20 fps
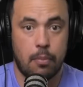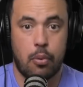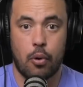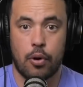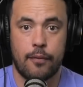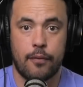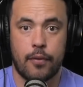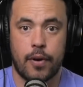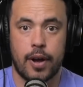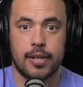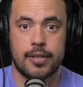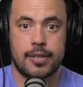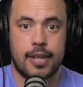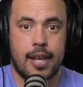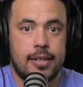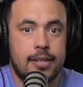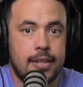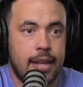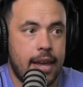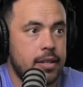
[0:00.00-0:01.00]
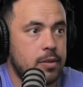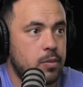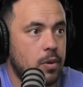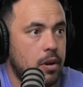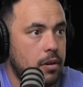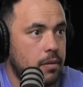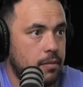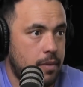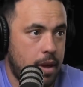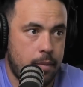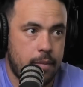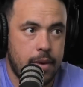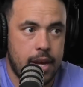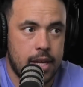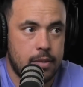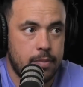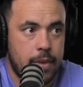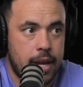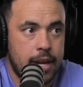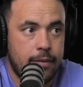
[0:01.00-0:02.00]
important for us. That's what
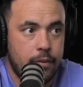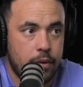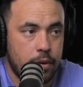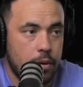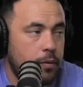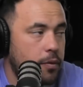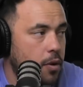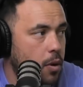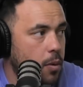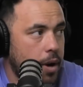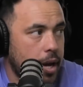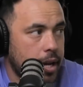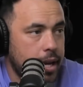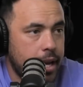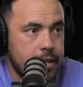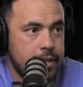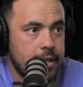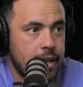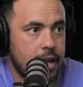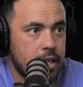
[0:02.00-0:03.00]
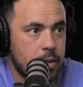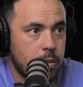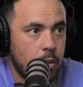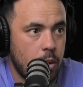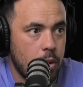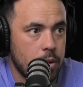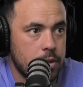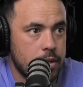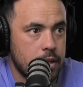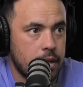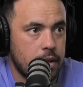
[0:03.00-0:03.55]
makes money for YKTR Sports,